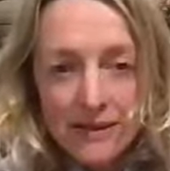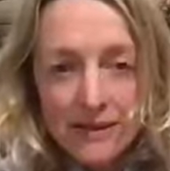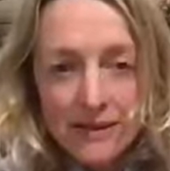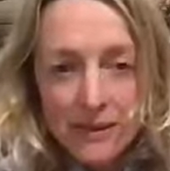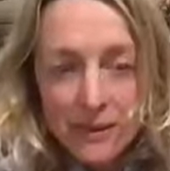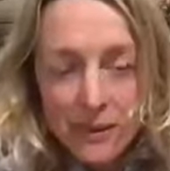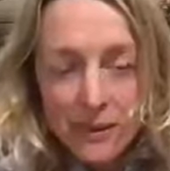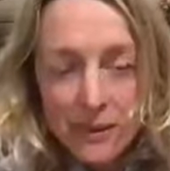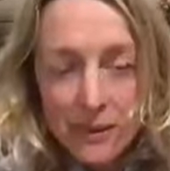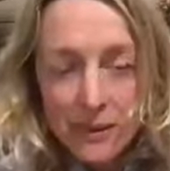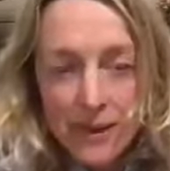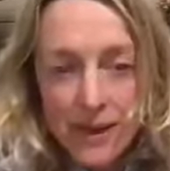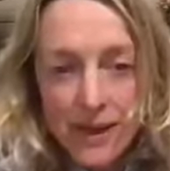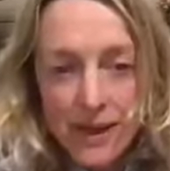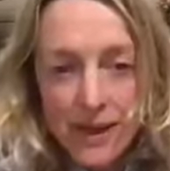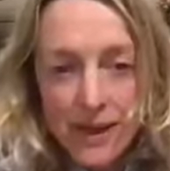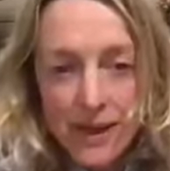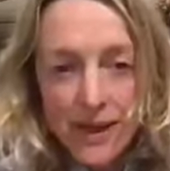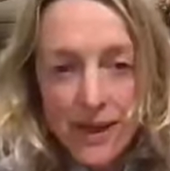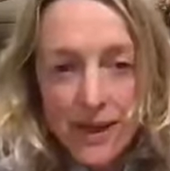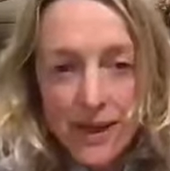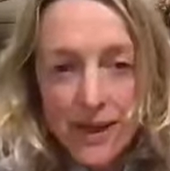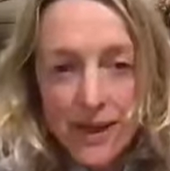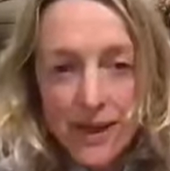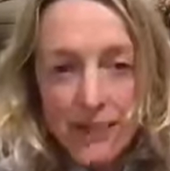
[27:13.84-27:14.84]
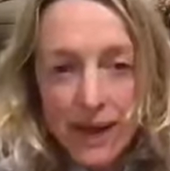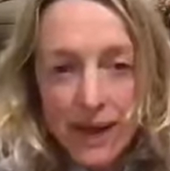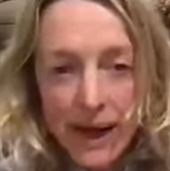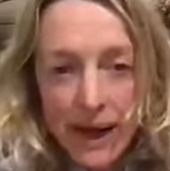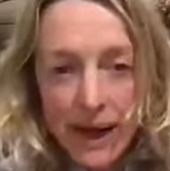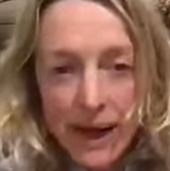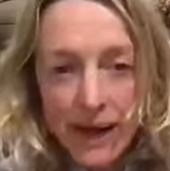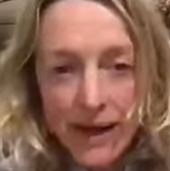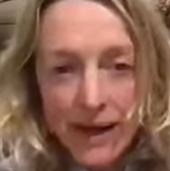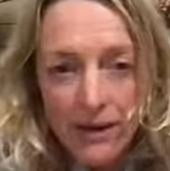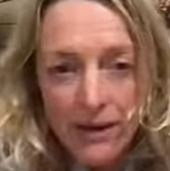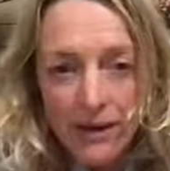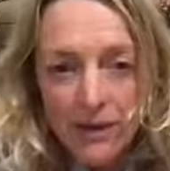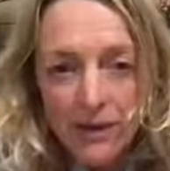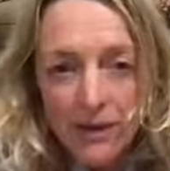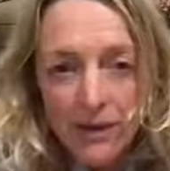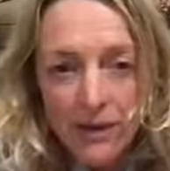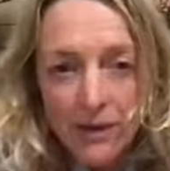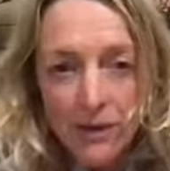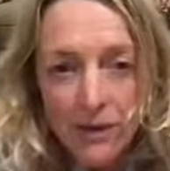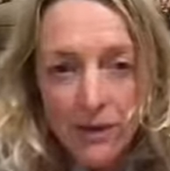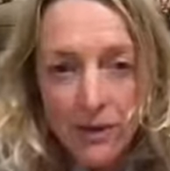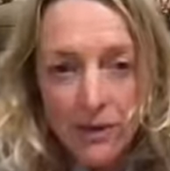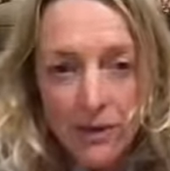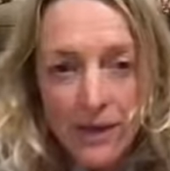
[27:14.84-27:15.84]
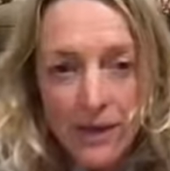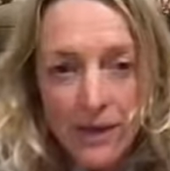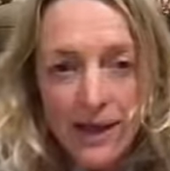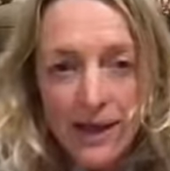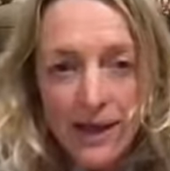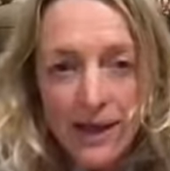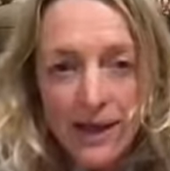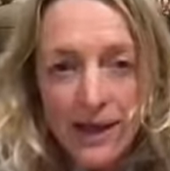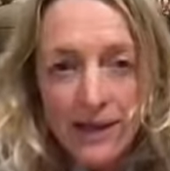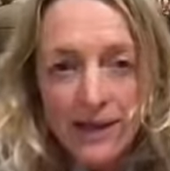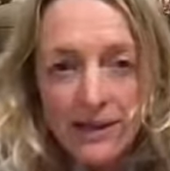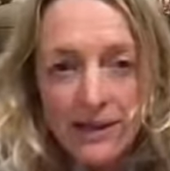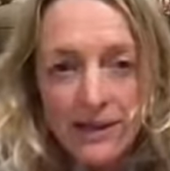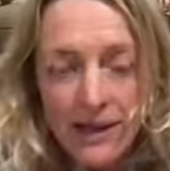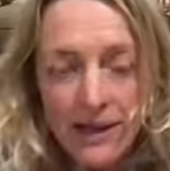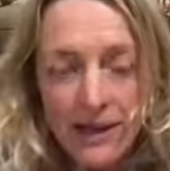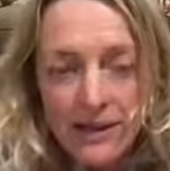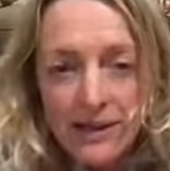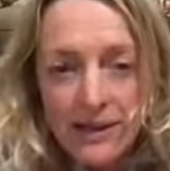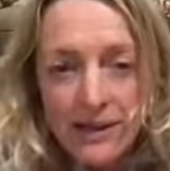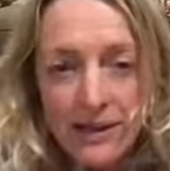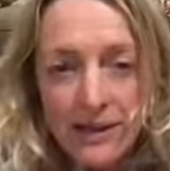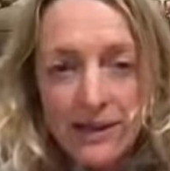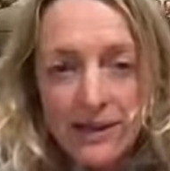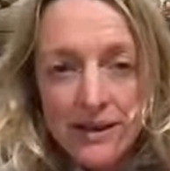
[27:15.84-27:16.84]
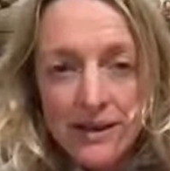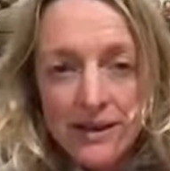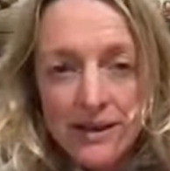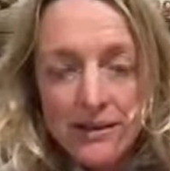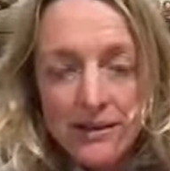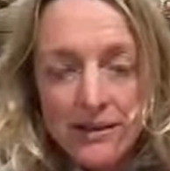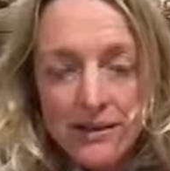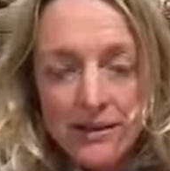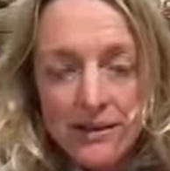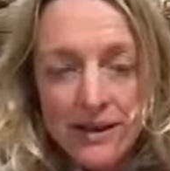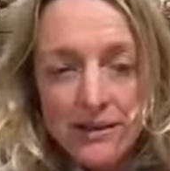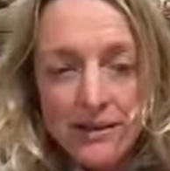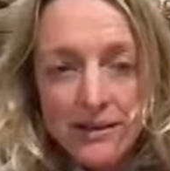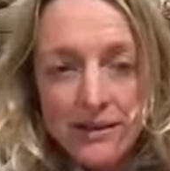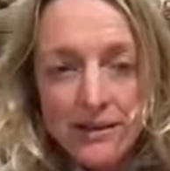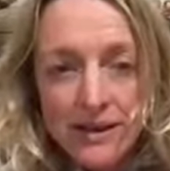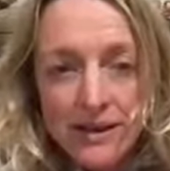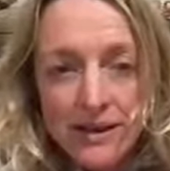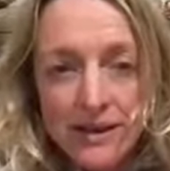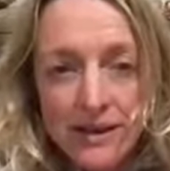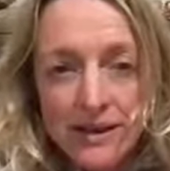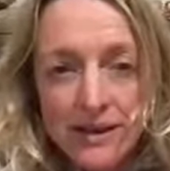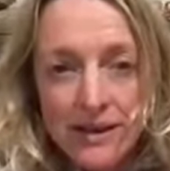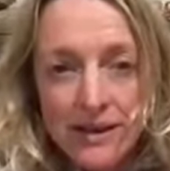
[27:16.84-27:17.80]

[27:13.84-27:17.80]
Really powerful, really energetic. That's lovely.